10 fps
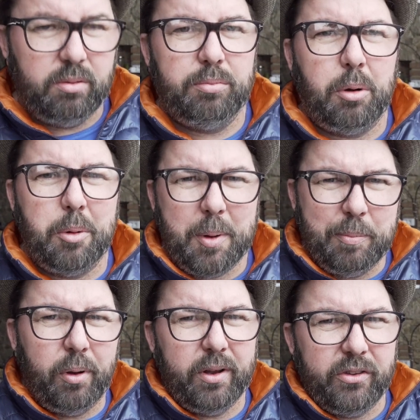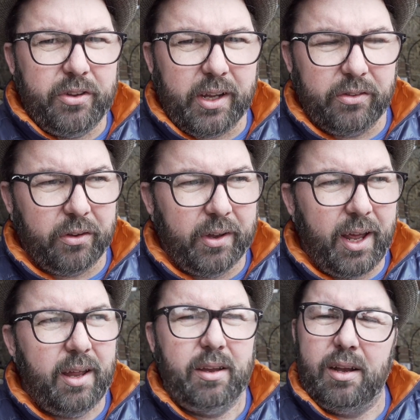probably putting stickers on
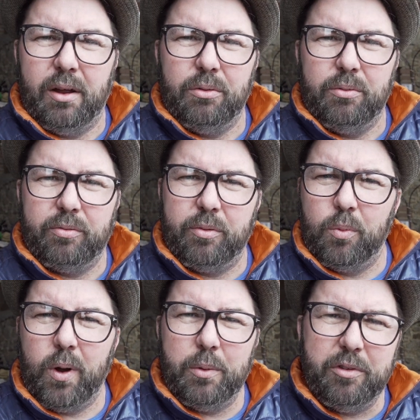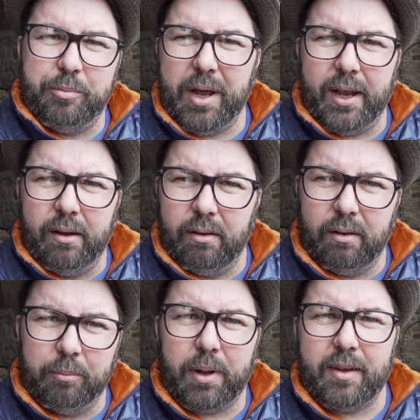there, you know, from where we've been
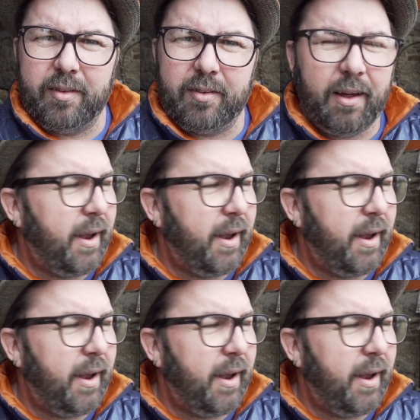and places like